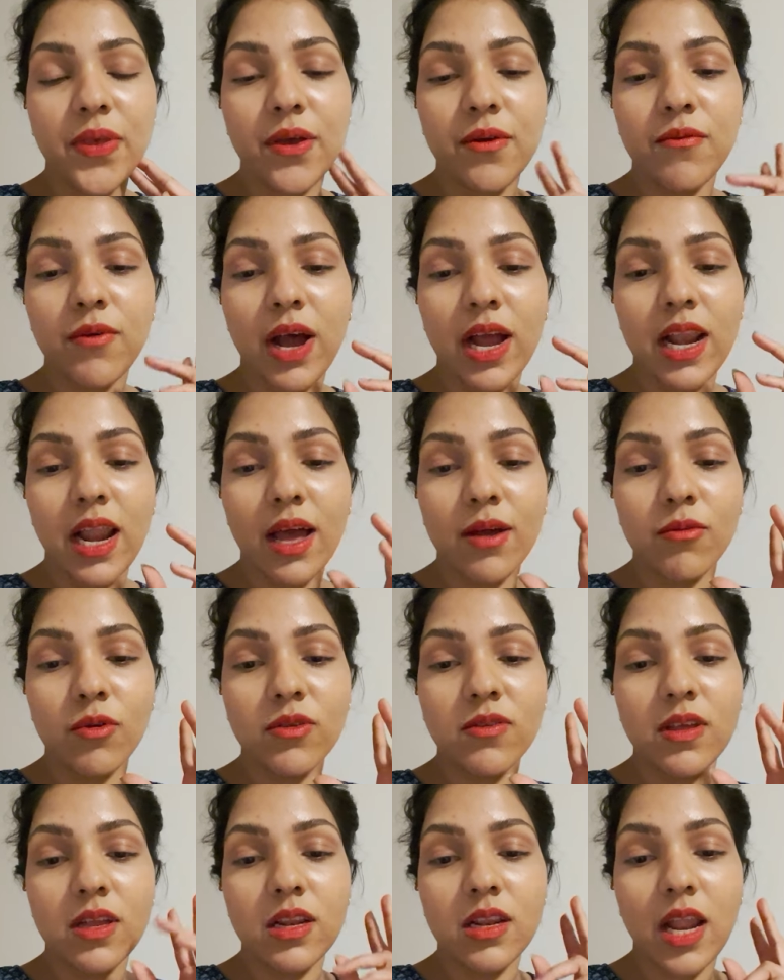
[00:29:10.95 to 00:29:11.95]
While I
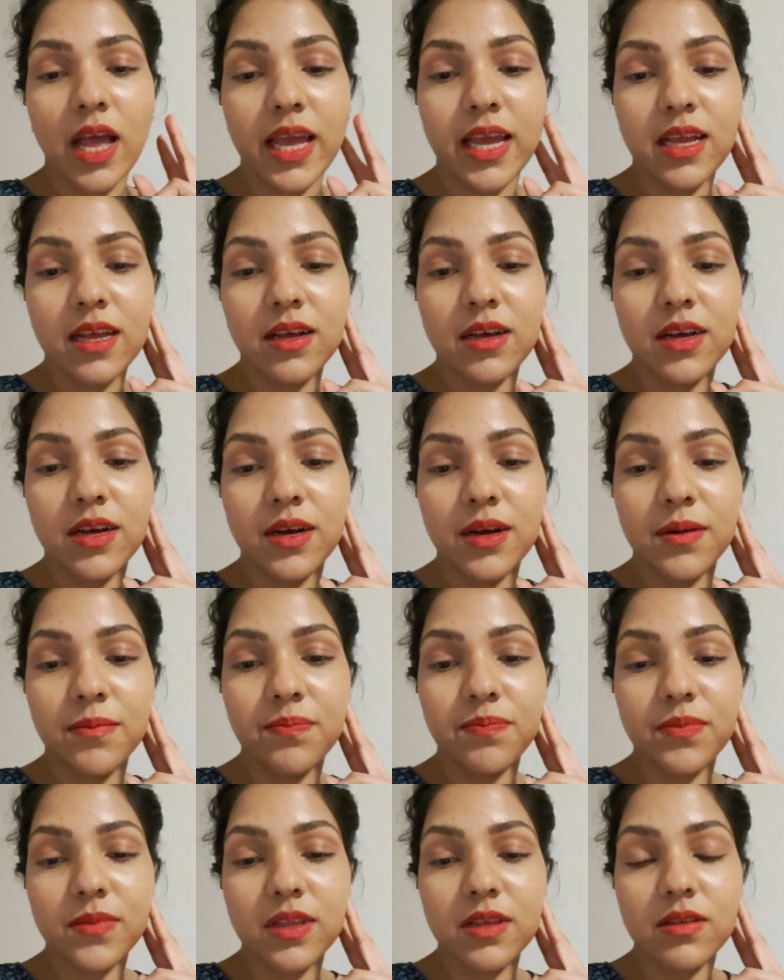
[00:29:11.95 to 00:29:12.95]
was in like
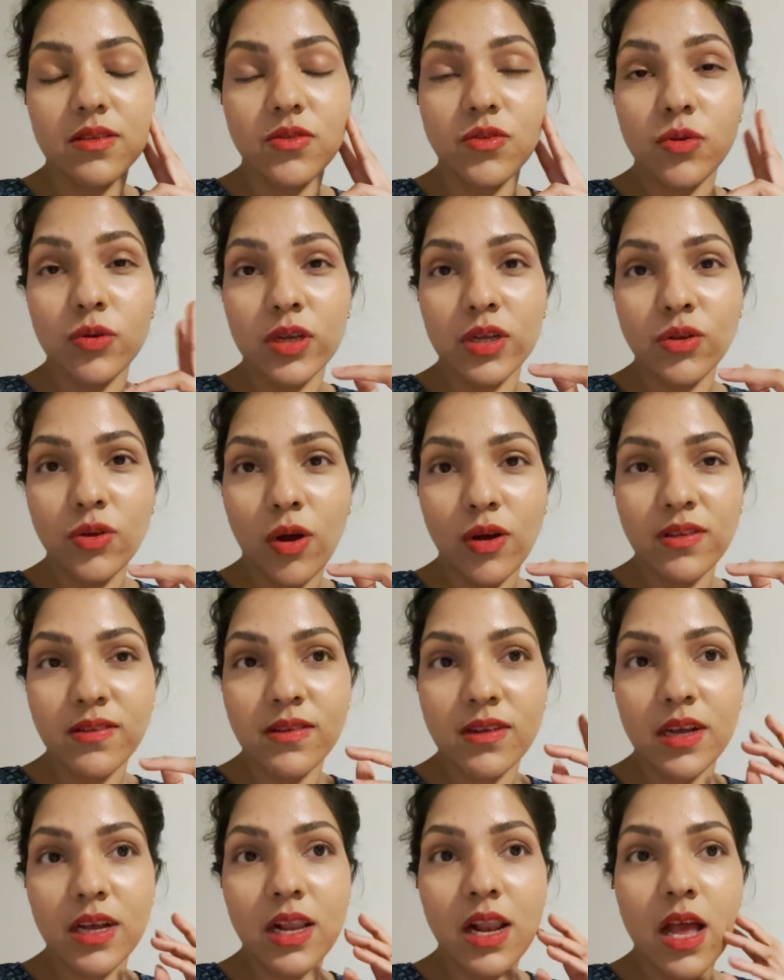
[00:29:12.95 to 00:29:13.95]
student
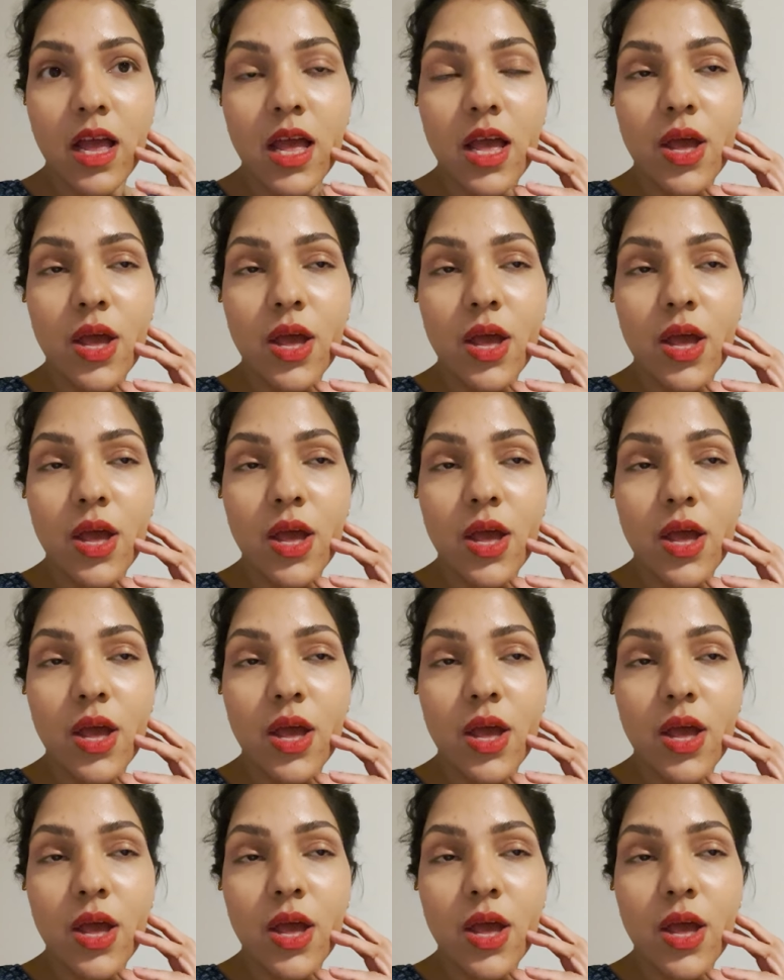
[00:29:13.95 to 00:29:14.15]
hostel,